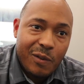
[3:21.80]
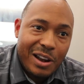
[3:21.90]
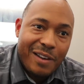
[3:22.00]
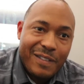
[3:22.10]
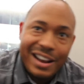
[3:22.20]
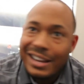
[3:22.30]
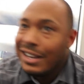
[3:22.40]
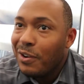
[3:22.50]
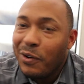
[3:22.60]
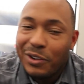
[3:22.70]
know, when I, when I
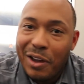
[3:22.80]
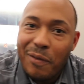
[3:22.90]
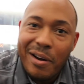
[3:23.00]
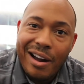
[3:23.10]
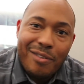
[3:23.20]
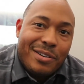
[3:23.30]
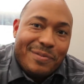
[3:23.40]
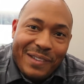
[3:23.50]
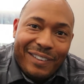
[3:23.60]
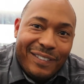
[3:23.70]
get old, I want I
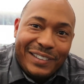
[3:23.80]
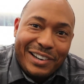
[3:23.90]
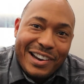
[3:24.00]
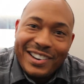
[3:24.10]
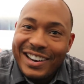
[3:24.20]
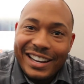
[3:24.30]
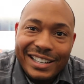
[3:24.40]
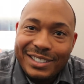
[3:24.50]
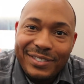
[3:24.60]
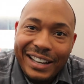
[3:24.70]
want I want my great
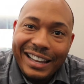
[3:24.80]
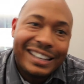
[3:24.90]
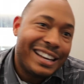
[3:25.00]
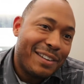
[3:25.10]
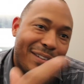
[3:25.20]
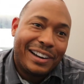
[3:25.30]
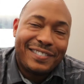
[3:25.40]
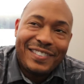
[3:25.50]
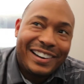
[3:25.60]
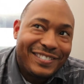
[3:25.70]
grandkids to be like, yeah, my,
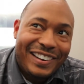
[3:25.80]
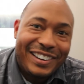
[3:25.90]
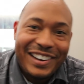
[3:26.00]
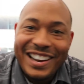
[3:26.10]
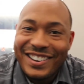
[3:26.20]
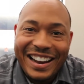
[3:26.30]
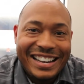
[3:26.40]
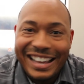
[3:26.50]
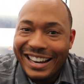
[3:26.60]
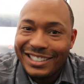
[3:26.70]
my, my great
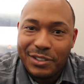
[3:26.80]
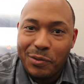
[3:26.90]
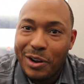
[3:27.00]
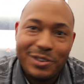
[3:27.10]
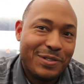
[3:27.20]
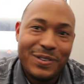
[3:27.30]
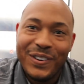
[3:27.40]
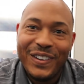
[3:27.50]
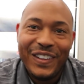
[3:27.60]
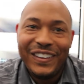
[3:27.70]
granddad is the one who,
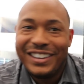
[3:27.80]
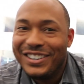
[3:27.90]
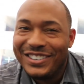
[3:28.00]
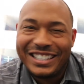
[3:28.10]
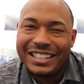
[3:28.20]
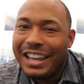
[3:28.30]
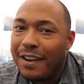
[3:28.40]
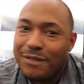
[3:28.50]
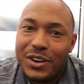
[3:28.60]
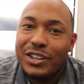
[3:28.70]
you know, did
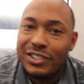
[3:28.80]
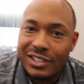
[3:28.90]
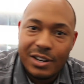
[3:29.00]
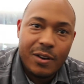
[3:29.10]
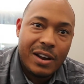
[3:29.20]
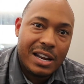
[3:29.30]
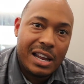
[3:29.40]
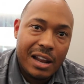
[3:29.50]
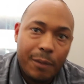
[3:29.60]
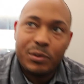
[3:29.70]
that first, you know, and,
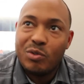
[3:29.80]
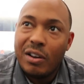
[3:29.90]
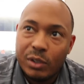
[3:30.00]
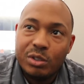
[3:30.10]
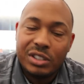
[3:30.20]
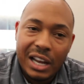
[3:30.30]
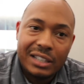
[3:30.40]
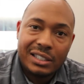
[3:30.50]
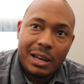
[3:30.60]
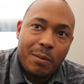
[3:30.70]
and helped to
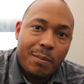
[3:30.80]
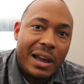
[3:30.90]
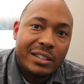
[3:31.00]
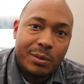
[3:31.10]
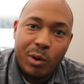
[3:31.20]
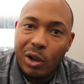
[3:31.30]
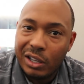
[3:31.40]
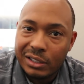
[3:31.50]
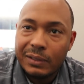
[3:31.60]
revolutionize the game of basketball.